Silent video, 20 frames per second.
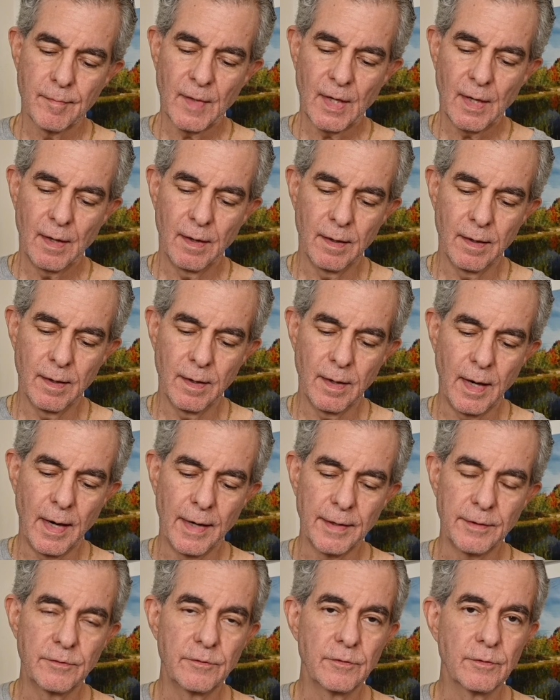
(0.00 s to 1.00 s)

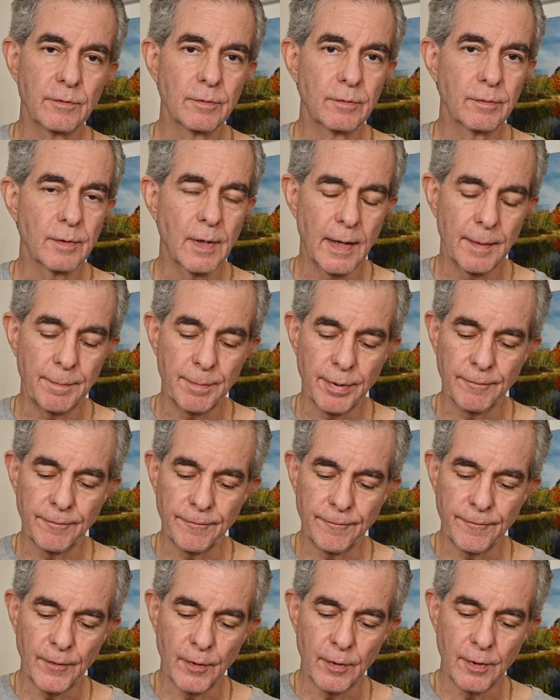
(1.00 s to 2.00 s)
I
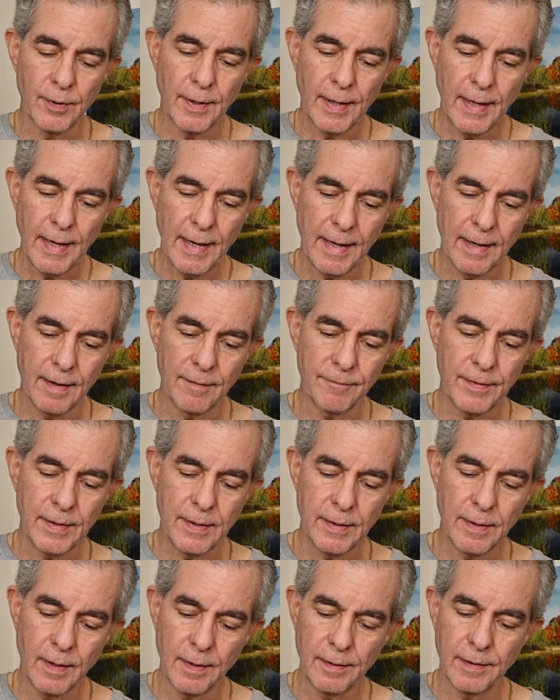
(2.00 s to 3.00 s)
prefer
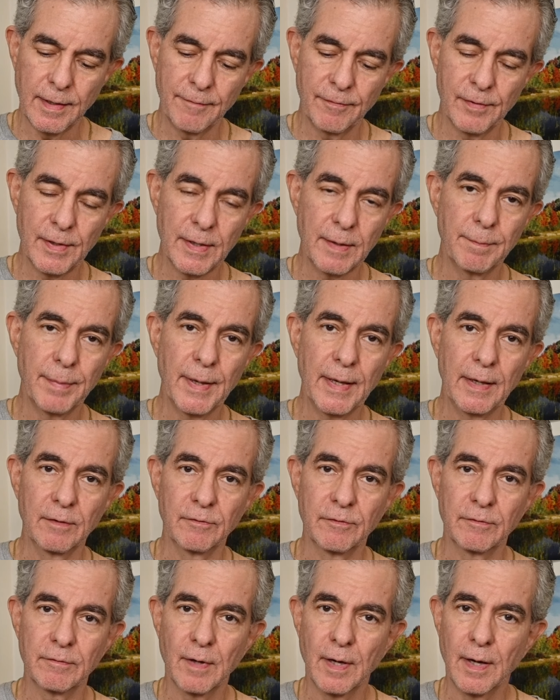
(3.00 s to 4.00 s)
having a leveling
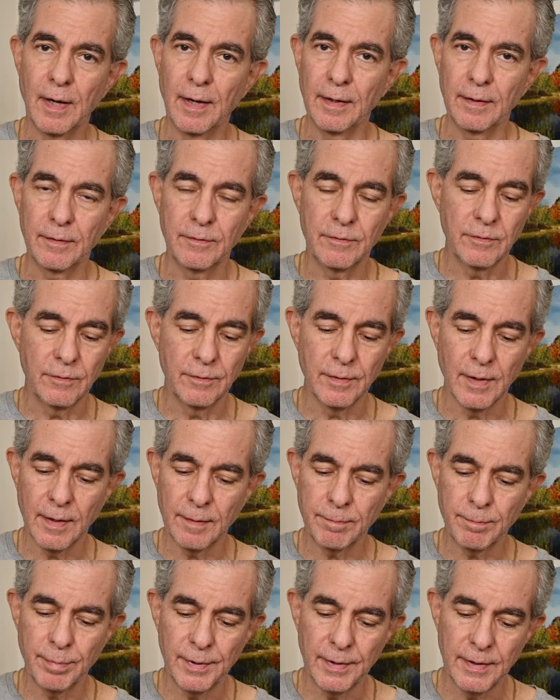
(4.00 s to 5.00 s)
base. I do
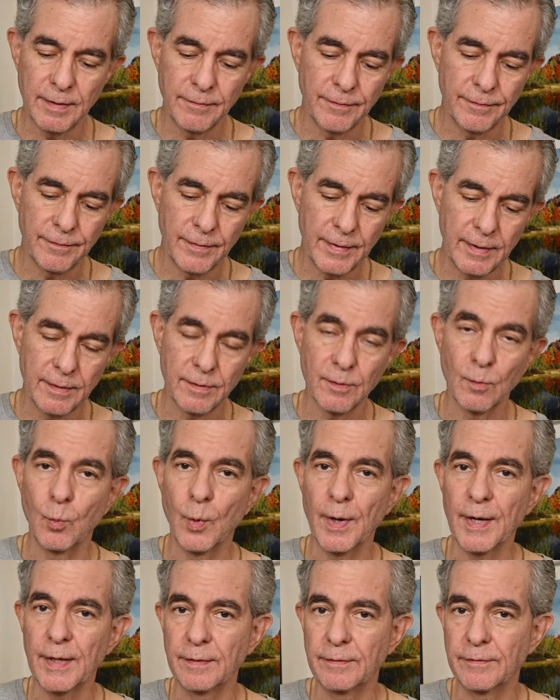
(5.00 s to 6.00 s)
not believe in the
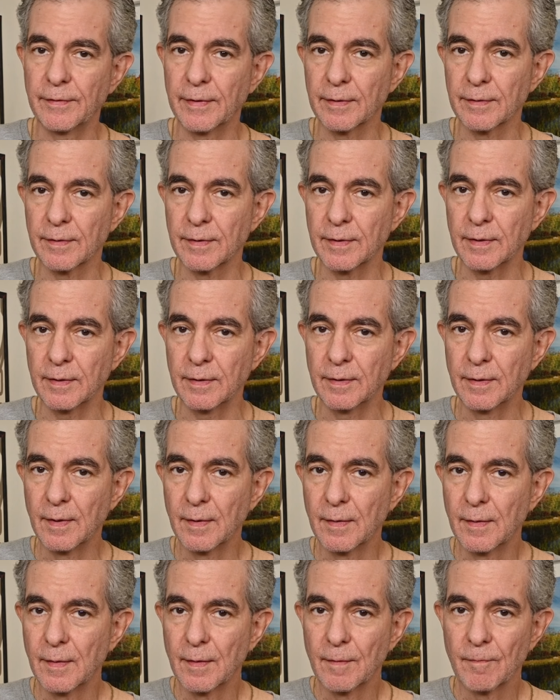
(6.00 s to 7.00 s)
weight and the
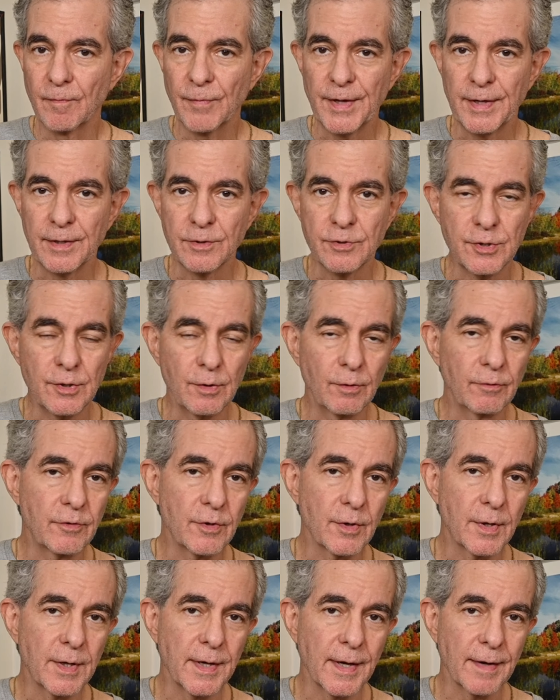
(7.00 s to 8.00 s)
issues
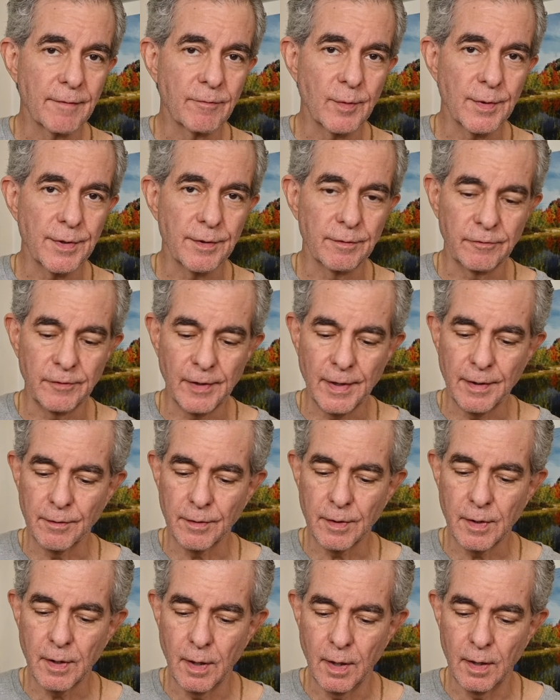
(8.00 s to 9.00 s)
you can have with a center
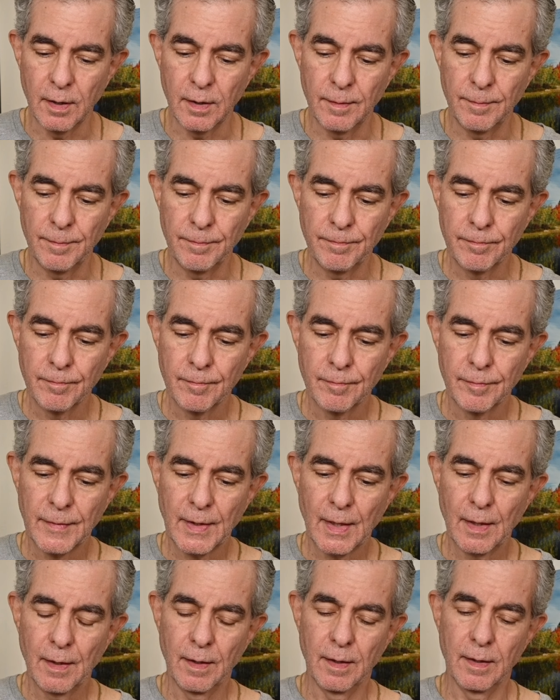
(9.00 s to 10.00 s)
column.
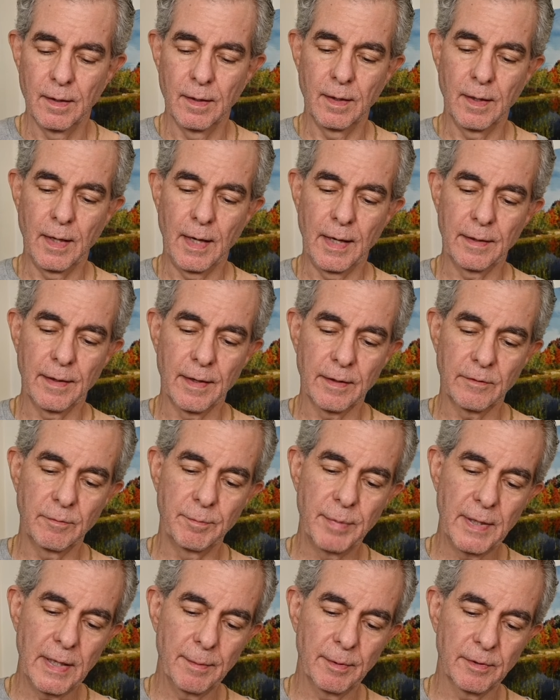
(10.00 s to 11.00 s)
I like to
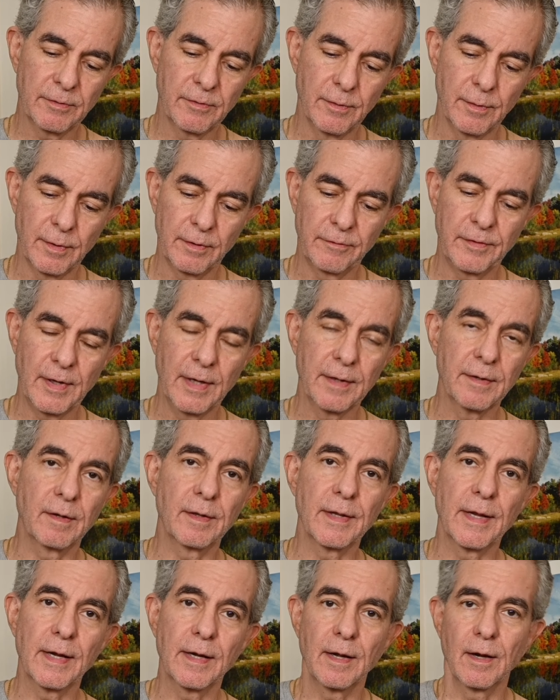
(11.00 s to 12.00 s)
be able to extend a
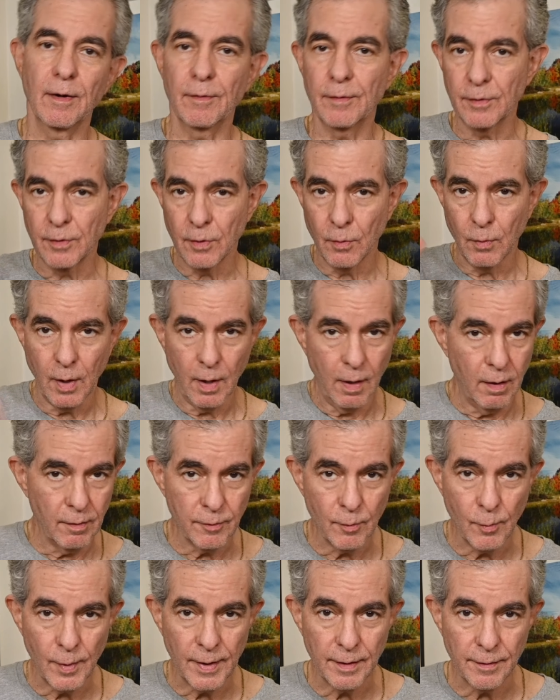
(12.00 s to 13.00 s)
leg out and go all
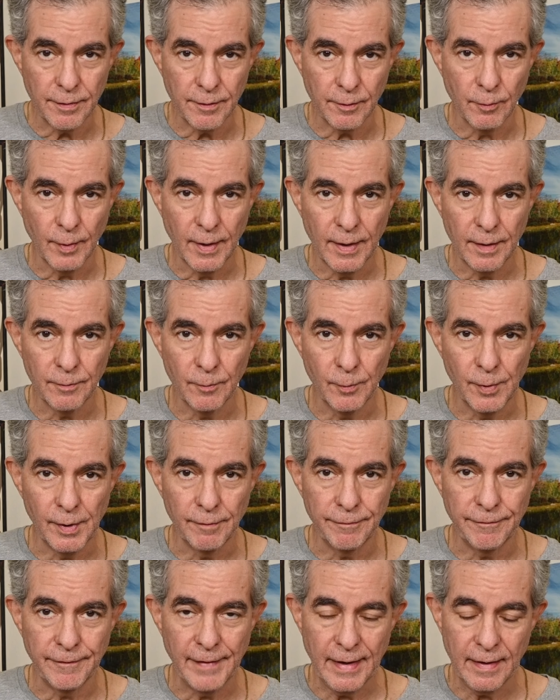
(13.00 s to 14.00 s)
the way to the ground
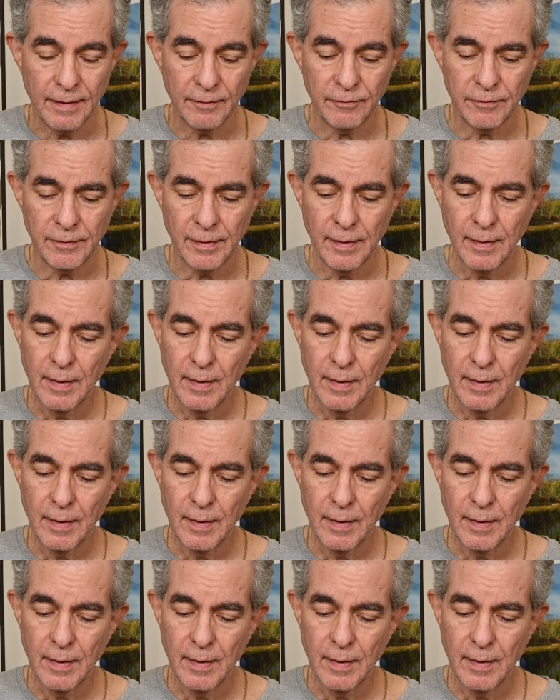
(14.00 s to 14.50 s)
real fast,